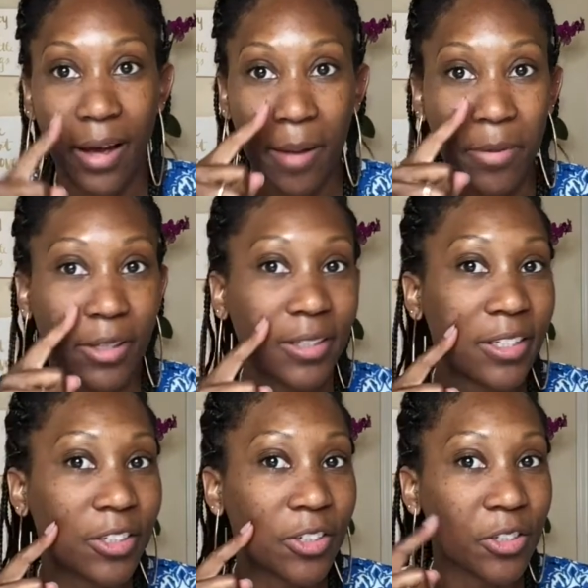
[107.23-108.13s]
I'm a
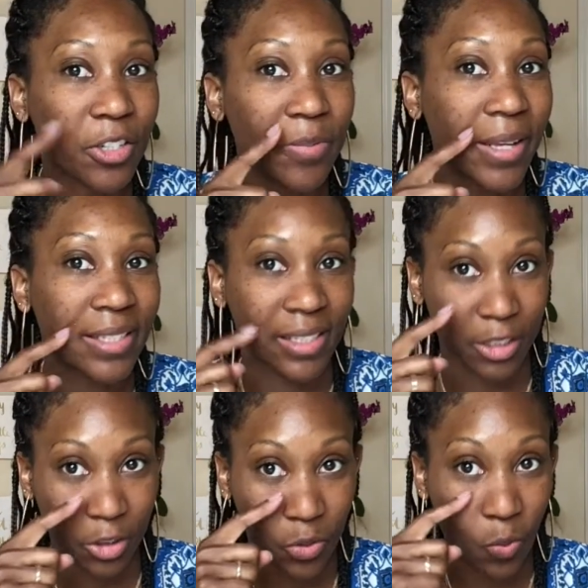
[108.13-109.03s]
little, you may see a
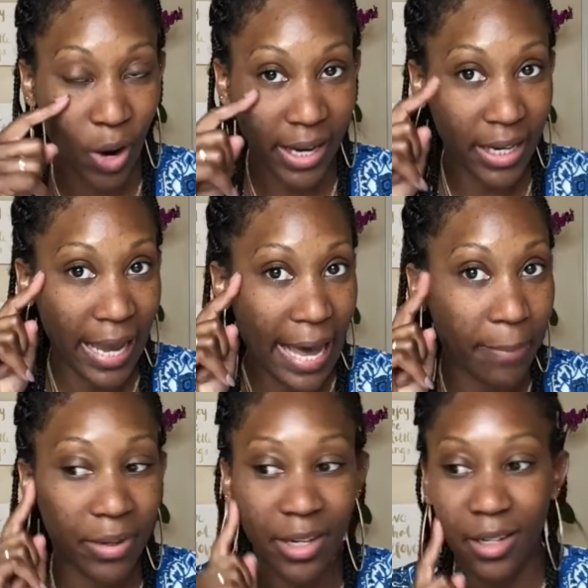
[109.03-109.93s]
little white
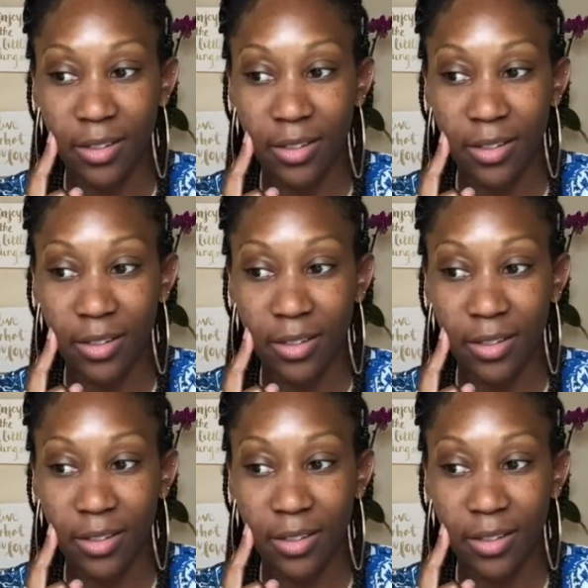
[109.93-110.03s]
happening